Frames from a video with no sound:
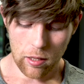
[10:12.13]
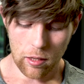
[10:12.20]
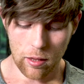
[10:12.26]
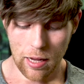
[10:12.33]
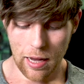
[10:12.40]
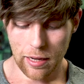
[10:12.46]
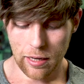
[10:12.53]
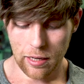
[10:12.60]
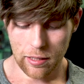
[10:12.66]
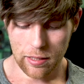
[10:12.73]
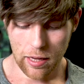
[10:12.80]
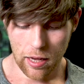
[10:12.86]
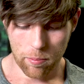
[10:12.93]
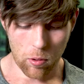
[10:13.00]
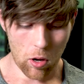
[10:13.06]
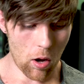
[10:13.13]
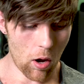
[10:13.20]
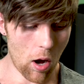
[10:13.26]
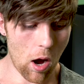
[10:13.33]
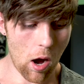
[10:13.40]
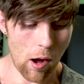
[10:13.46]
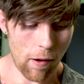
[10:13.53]
lining tape
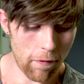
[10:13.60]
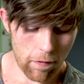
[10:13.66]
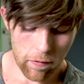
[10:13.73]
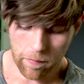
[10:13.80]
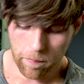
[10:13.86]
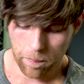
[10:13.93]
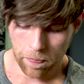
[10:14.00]
off.